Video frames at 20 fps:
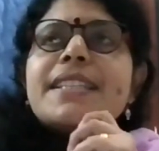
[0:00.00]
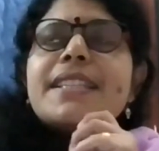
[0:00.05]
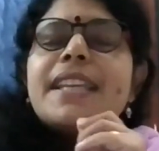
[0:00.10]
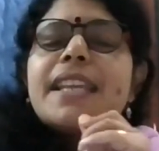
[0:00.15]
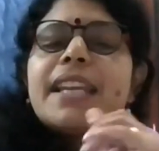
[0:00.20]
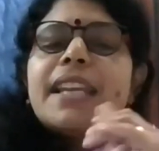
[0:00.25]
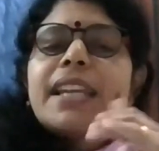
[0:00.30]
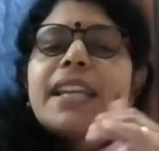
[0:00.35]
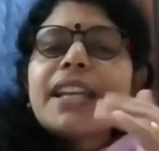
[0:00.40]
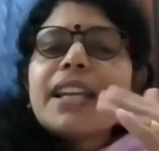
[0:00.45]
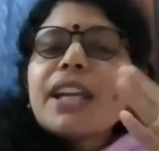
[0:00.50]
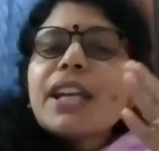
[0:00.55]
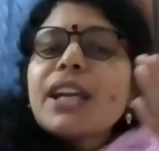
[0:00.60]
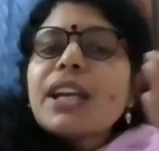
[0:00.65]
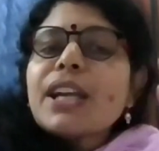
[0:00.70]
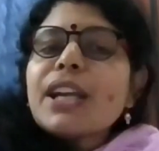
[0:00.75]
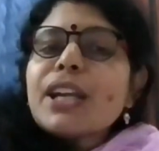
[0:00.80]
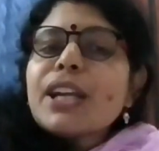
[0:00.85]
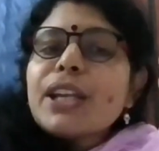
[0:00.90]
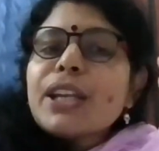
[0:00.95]
See,
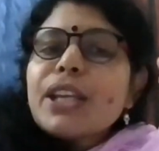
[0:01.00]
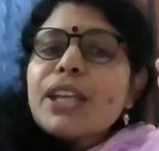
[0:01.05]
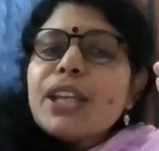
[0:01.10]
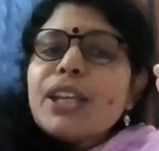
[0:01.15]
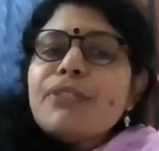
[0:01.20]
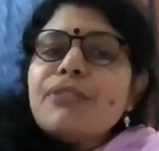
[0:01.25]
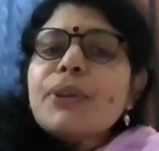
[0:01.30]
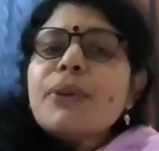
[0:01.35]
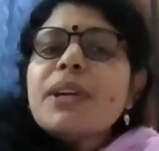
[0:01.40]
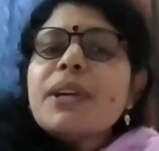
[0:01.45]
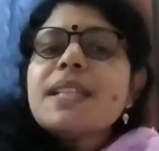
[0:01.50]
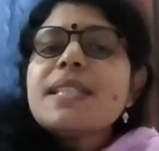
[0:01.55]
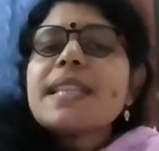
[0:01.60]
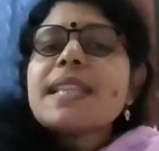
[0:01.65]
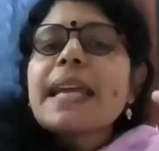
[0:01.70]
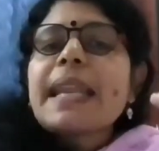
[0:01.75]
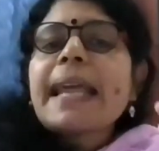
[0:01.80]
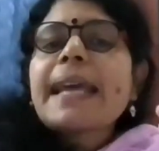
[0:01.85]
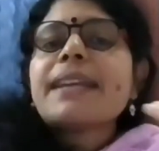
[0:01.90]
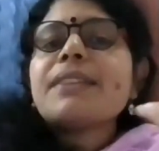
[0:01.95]
if you are
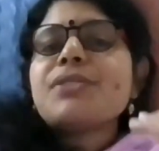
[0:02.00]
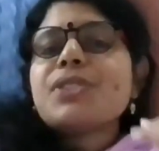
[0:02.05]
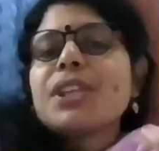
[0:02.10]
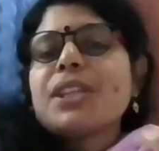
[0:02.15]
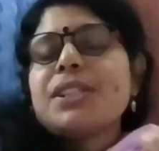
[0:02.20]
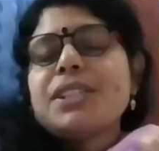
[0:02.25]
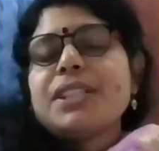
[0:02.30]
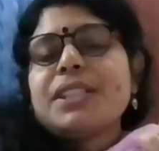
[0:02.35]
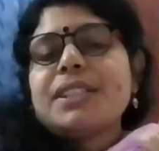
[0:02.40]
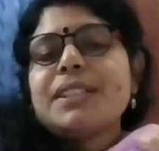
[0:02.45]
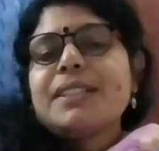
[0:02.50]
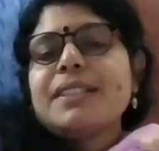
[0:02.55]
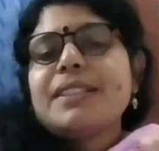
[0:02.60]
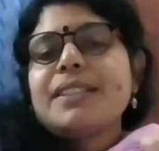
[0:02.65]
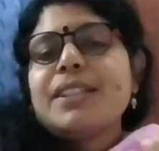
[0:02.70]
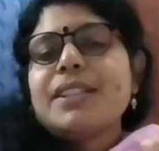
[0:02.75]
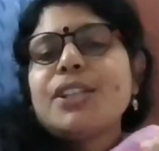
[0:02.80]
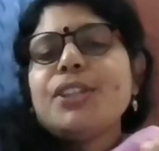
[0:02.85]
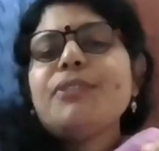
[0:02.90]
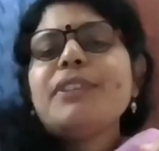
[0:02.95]
selected,
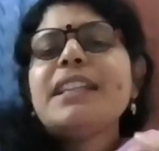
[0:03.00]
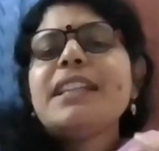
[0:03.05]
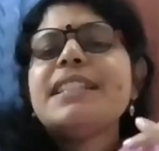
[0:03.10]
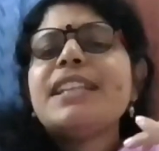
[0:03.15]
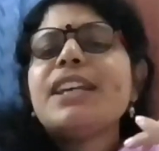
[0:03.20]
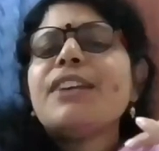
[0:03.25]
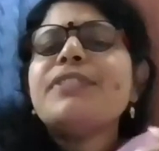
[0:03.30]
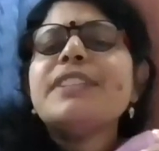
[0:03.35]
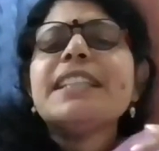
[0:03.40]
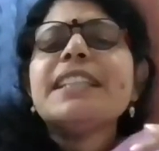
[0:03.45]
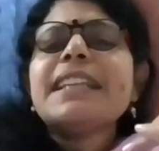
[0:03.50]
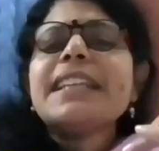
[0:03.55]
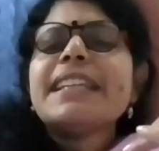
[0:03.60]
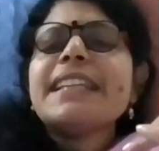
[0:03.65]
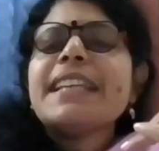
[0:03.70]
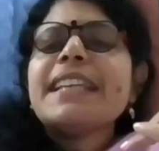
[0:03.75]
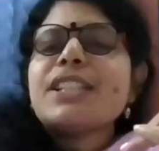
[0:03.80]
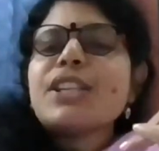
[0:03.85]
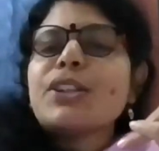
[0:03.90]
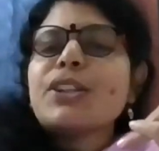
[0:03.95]
you will
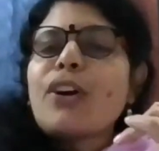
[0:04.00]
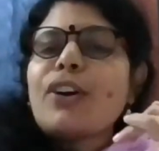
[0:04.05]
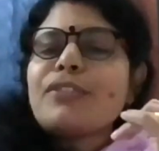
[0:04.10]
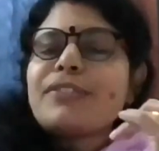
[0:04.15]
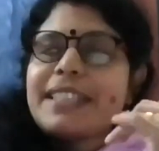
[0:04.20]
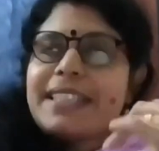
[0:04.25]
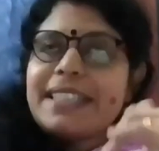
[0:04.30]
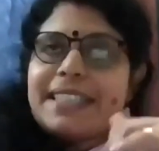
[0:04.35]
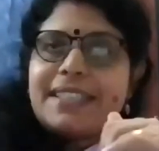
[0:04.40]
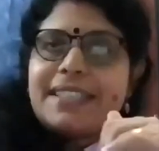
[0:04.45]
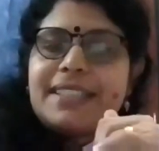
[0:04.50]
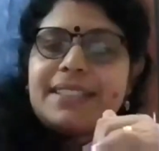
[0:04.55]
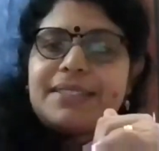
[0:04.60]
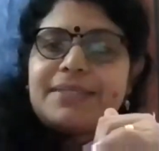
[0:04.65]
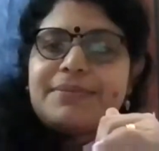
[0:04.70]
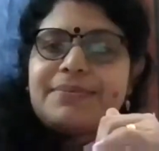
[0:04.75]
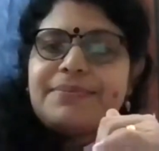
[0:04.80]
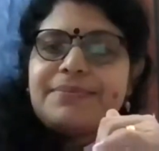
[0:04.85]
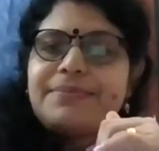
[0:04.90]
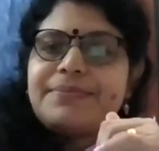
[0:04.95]
definitely get an offer letter.